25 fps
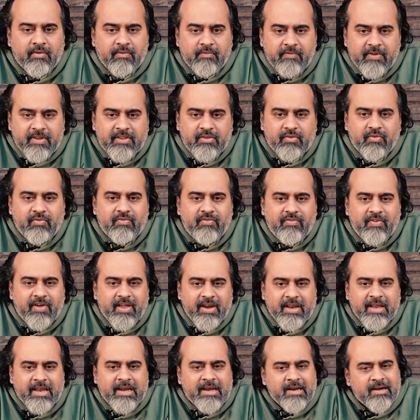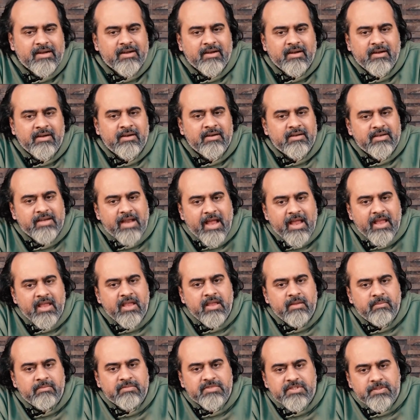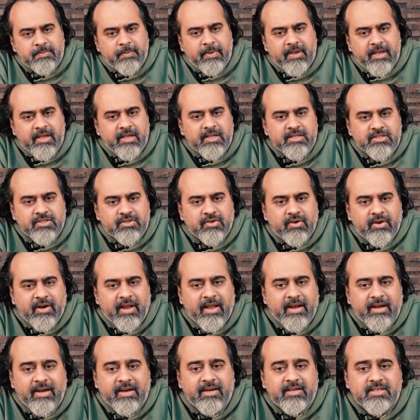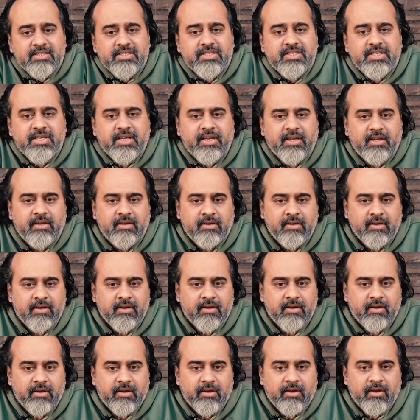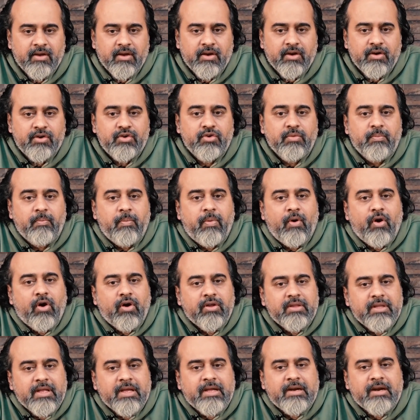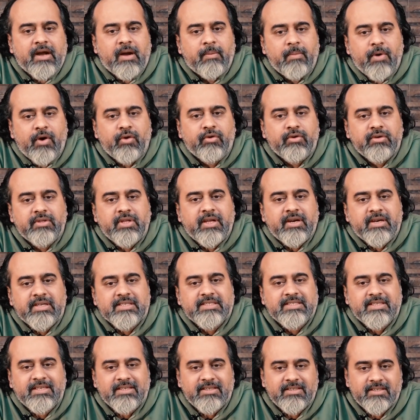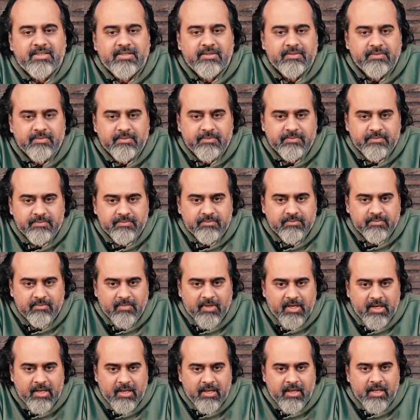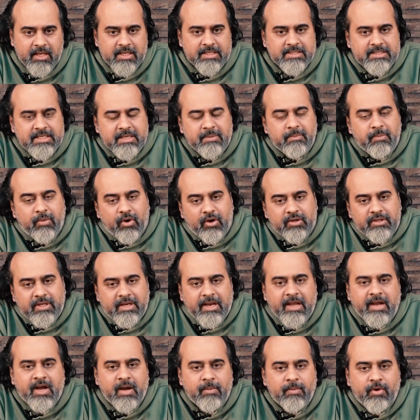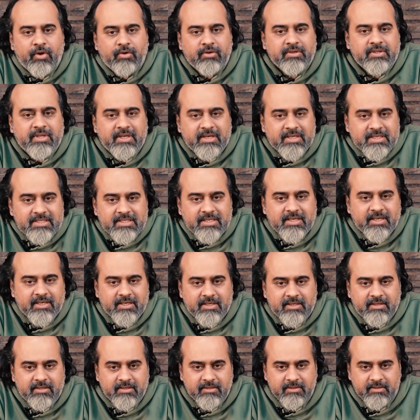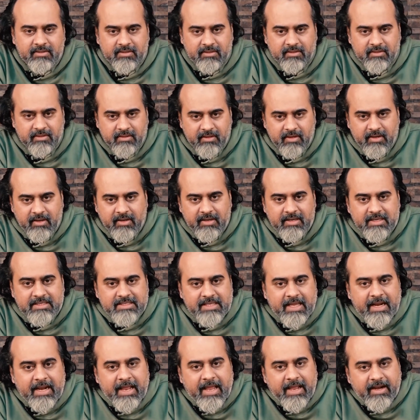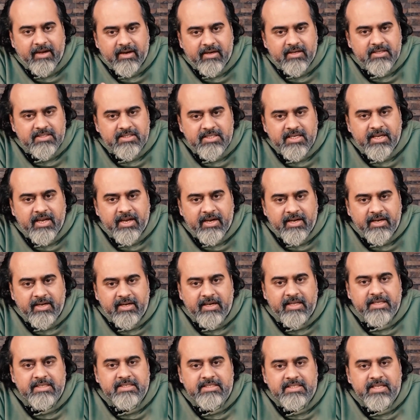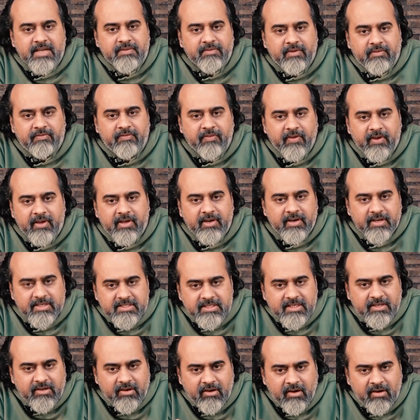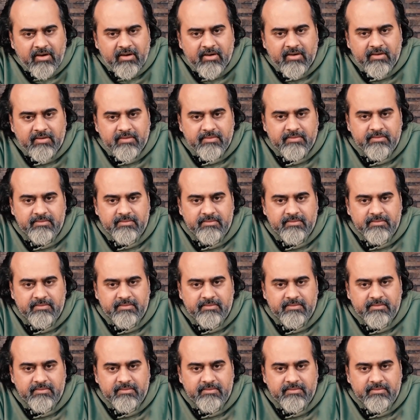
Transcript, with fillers: with very little time space or energy to bother about the result see bothering about the result is an energy intensive affair is it not